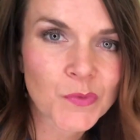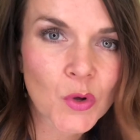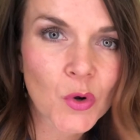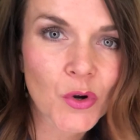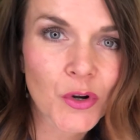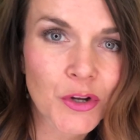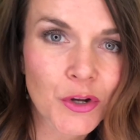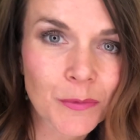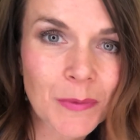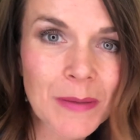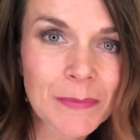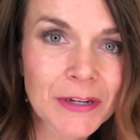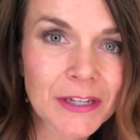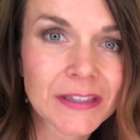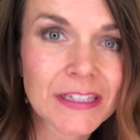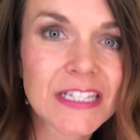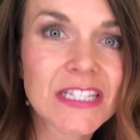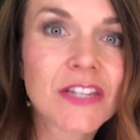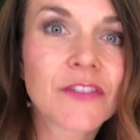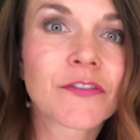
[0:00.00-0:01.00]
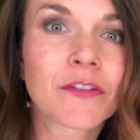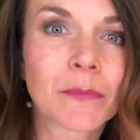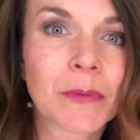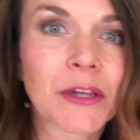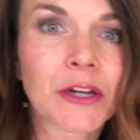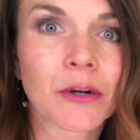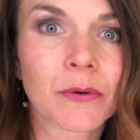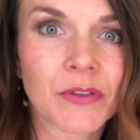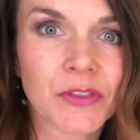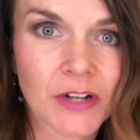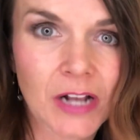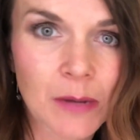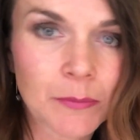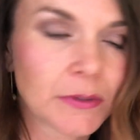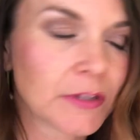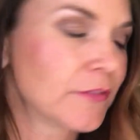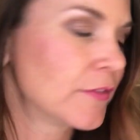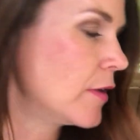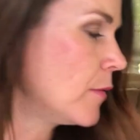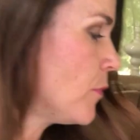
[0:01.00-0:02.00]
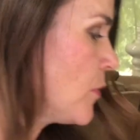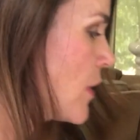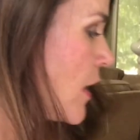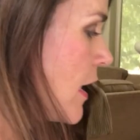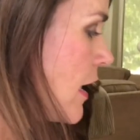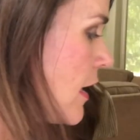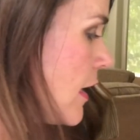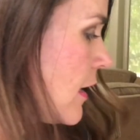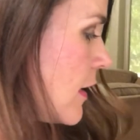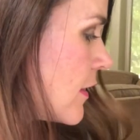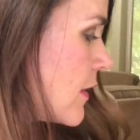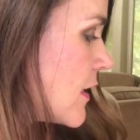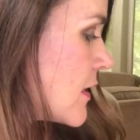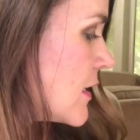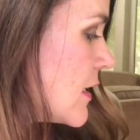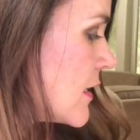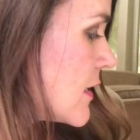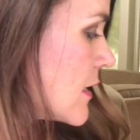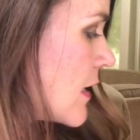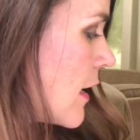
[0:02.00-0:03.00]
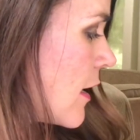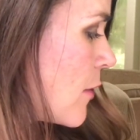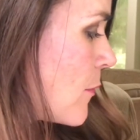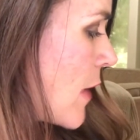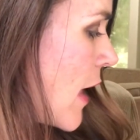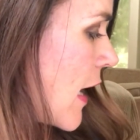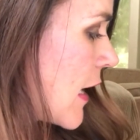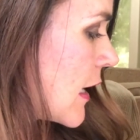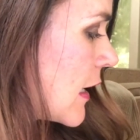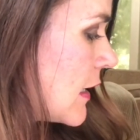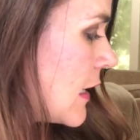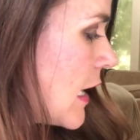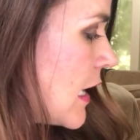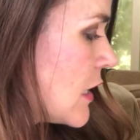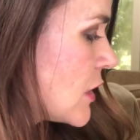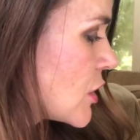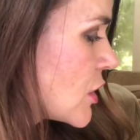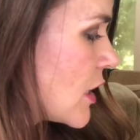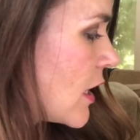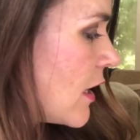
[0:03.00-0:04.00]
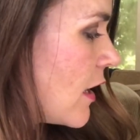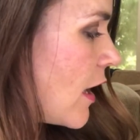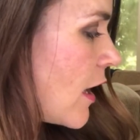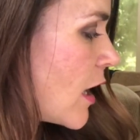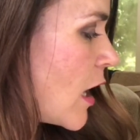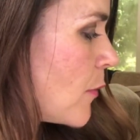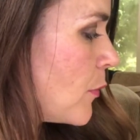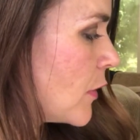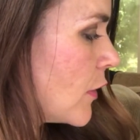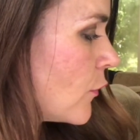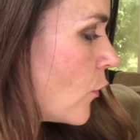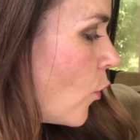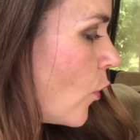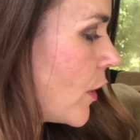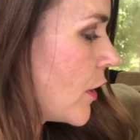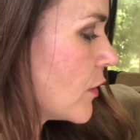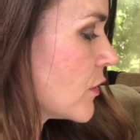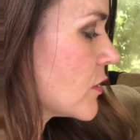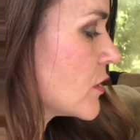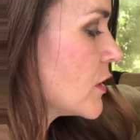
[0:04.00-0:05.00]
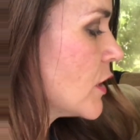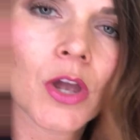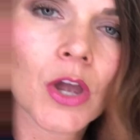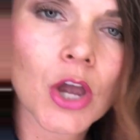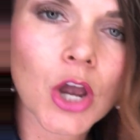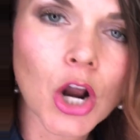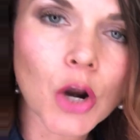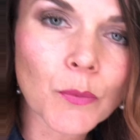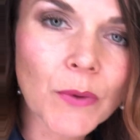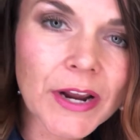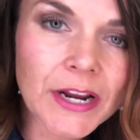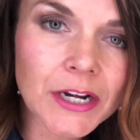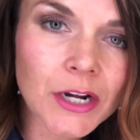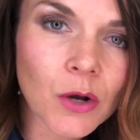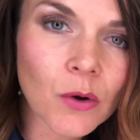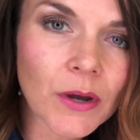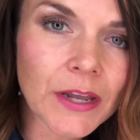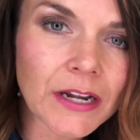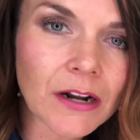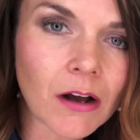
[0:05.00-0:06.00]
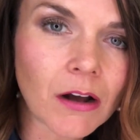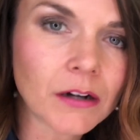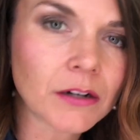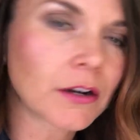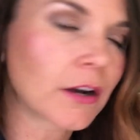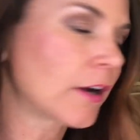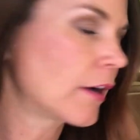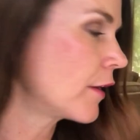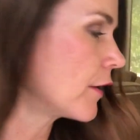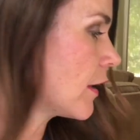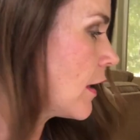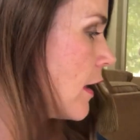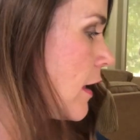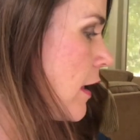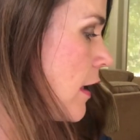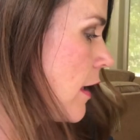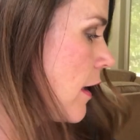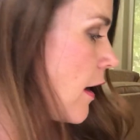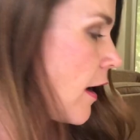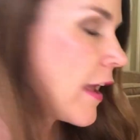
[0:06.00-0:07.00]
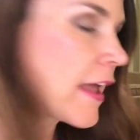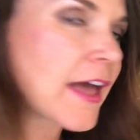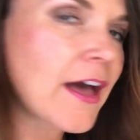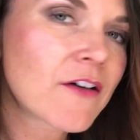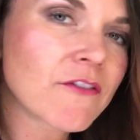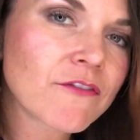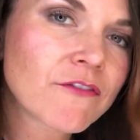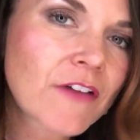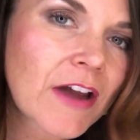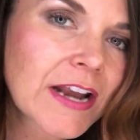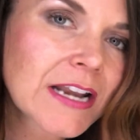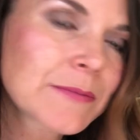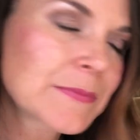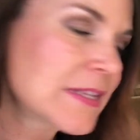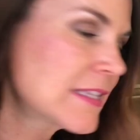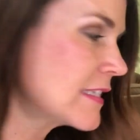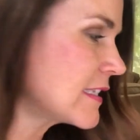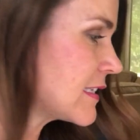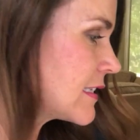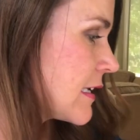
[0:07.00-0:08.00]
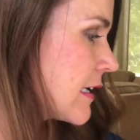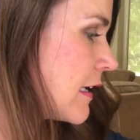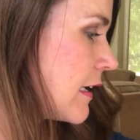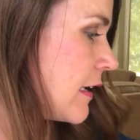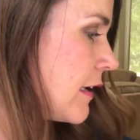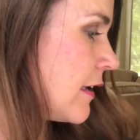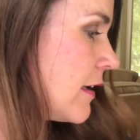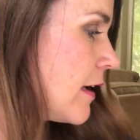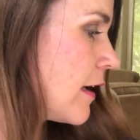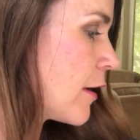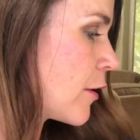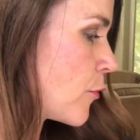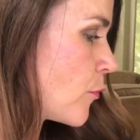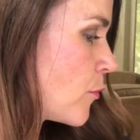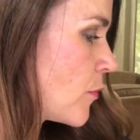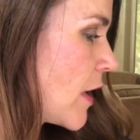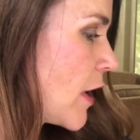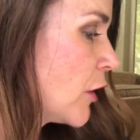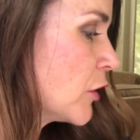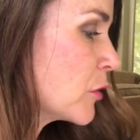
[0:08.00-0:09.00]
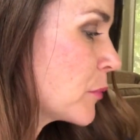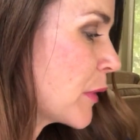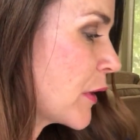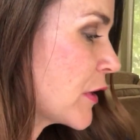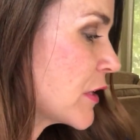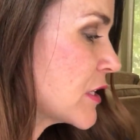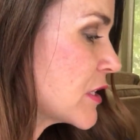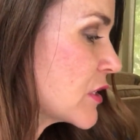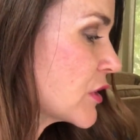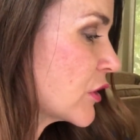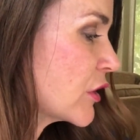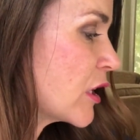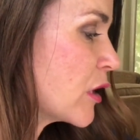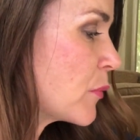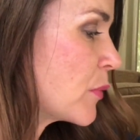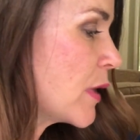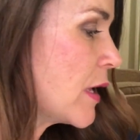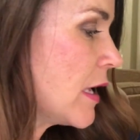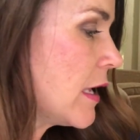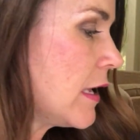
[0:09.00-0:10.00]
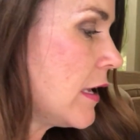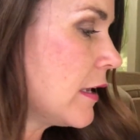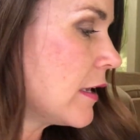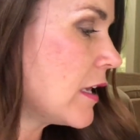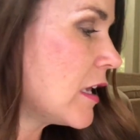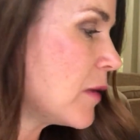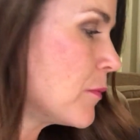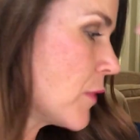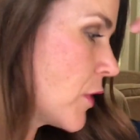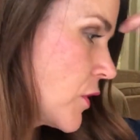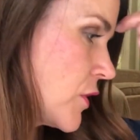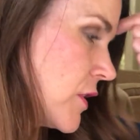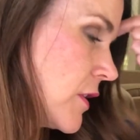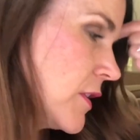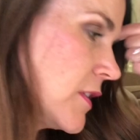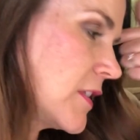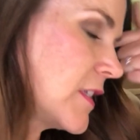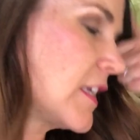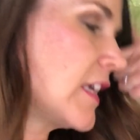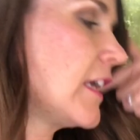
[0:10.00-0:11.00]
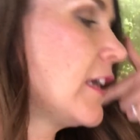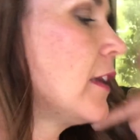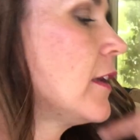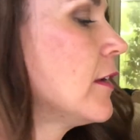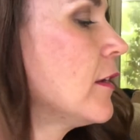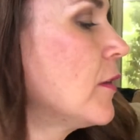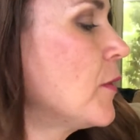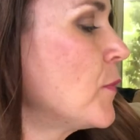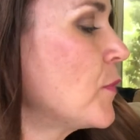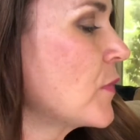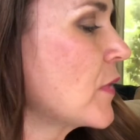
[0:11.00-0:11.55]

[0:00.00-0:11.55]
or you're maybe at least familiar with a couple of them. This is echinacea, a couple of oils, oregano and on guard. I have vitamin C, elderberry syrup, emergency.